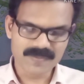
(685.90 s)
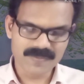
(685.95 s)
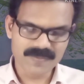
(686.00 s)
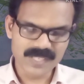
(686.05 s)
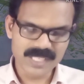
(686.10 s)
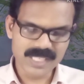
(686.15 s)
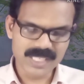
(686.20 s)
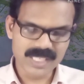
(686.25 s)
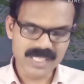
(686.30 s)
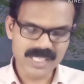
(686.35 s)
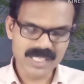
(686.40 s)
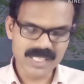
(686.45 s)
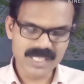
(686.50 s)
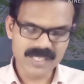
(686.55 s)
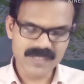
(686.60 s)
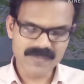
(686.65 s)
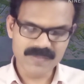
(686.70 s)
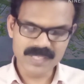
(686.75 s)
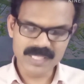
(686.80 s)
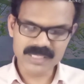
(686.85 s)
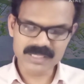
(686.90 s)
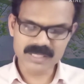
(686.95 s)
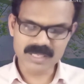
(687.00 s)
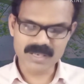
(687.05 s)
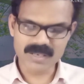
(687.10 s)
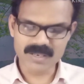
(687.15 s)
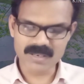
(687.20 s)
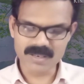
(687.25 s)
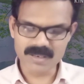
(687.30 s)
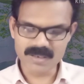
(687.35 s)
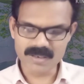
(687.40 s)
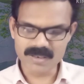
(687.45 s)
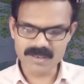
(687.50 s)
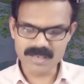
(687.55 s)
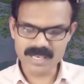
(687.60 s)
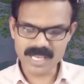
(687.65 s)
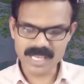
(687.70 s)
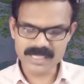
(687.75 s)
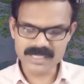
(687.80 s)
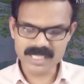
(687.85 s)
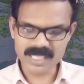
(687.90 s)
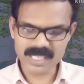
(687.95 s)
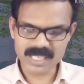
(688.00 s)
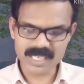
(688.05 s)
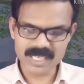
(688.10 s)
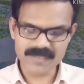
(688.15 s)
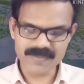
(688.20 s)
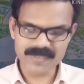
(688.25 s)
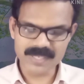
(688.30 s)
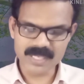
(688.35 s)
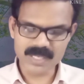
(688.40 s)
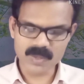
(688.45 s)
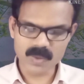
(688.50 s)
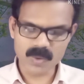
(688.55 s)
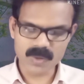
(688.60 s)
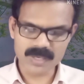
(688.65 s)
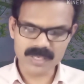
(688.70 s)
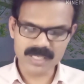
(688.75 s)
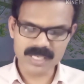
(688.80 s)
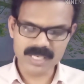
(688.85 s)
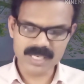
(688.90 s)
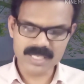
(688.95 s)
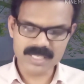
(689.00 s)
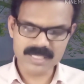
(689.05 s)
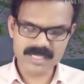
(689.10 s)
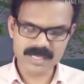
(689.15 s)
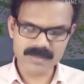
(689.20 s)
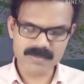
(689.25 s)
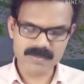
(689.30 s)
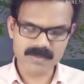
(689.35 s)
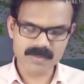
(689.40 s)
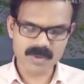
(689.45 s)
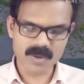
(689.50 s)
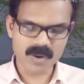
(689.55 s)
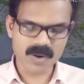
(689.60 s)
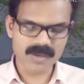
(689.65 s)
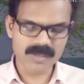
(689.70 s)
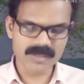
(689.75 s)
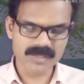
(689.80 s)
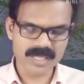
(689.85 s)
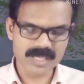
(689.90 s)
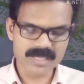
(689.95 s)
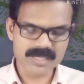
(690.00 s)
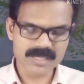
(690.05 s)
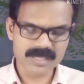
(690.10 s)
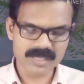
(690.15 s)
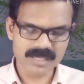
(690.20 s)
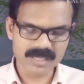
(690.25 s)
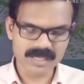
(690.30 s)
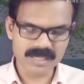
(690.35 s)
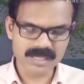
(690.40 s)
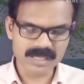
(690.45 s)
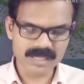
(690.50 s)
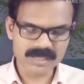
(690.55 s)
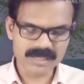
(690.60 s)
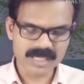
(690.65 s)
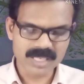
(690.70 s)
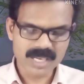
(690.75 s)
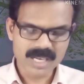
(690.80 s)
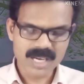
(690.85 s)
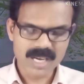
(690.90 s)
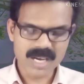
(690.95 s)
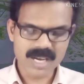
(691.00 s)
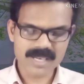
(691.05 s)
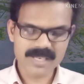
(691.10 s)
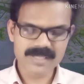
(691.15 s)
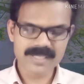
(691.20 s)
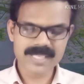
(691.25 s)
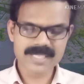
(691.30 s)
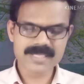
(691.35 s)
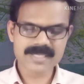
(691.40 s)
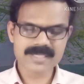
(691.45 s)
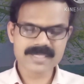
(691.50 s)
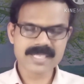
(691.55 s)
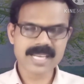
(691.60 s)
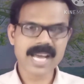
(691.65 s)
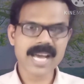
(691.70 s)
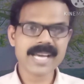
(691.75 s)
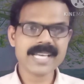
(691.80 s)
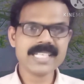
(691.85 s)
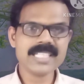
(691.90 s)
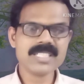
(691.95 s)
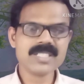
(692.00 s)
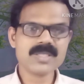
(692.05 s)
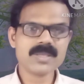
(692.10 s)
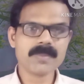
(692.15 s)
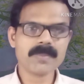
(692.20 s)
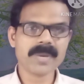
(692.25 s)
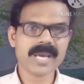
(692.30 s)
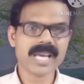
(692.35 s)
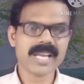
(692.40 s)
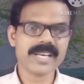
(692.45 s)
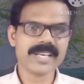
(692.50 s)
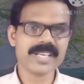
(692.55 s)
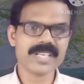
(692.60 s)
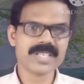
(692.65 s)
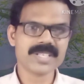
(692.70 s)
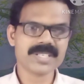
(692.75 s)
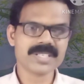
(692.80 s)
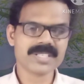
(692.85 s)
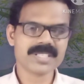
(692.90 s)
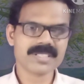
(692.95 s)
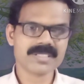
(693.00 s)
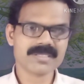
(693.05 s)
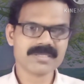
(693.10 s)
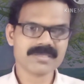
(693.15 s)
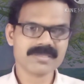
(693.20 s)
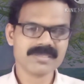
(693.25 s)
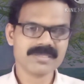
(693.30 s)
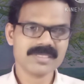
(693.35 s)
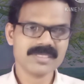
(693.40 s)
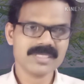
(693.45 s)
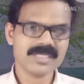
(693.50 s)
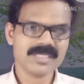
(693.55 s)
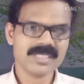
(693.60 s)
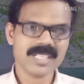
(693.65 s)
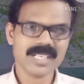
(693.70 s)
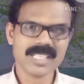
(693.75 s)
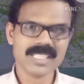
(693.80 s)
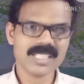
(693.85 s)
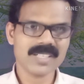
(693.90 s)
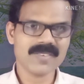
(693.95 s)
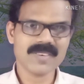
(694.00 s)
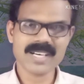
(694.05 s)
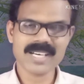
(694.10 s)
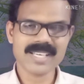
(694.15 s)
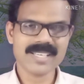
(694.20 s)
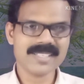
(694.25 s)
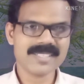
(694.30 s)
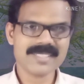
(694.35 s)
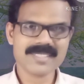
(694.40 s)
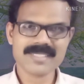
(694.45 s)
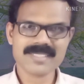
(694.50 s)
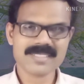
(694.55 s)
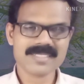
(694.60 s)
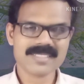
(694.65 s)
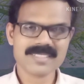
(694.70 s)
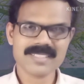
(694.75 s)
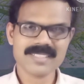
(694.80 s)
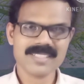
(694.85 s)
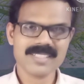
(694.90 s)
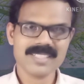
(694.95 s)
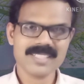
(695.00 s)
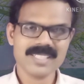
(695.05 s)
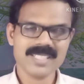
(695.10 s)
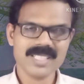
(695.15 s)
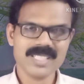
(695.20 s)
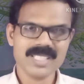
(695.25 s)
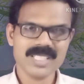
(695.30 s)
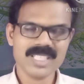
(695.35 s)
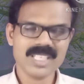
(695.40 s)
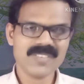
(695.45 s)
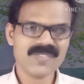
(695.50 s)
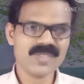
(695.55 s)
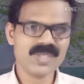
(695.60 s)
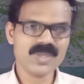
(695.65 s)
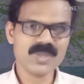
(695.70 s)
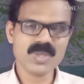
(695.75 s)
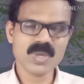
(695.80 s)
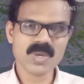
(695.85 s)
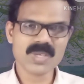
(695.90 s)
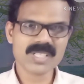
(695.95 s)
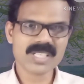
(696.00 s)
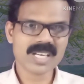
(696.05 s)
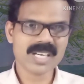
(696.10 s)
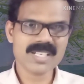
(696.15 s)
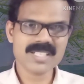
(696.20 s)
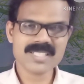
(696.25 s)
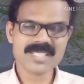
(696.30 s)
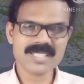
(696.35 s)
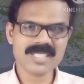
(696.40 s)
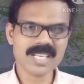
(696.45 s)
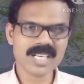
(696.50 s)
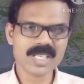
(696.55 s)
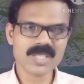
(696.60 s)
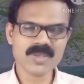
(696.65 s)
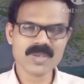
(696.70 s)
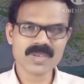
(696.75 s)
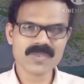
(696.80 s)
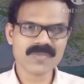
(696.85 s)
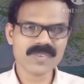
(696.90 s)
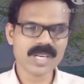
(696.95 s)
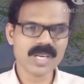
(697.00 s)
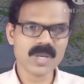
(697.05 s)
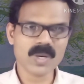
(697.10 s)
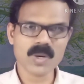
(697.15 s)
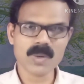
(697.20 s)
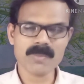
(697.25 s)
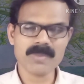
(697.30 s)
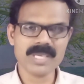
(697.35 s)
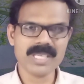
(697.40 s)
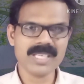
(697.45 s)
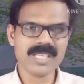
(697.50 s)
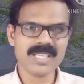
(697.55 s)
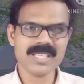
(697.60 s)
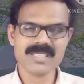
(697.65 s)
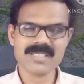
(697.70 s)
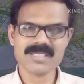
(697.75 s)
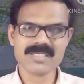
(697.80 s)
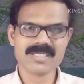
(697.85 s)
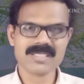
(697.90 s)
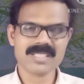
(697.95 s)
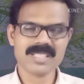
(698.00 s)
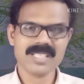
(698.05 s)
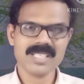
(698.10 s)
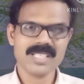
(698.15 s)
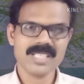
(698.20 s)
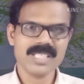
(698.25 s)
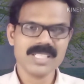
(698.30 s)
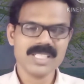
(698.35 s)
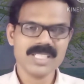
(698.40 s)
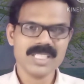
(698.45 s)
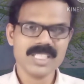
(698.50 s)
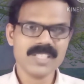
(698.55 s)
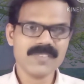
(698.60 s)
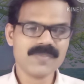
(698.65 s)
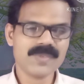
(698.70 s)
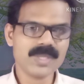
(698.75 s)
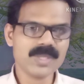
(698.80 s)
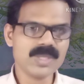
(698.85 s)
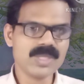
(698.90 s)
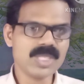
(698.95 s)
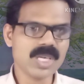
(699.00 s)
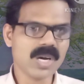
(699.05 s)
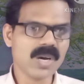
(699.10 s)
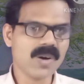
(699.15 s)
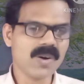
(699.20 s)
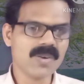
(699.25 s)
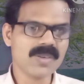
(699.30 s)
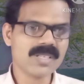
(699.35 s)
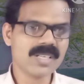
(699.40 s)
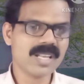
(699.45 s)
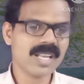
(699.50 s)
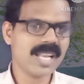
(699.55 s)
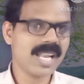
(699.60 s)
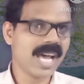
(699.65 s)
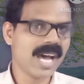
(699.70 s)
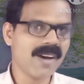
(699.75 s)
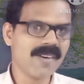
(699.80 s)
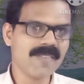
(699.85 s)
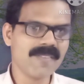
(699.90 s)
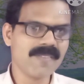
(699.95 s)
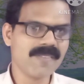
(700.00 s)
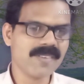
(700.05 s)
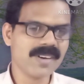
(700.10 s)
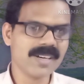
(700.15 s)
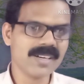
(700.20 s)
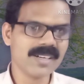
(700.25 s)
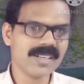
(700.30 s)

we, with all other living organism on this earth, are destined to perish. Otherwise, if you don't consider your fellow beings, if you don't love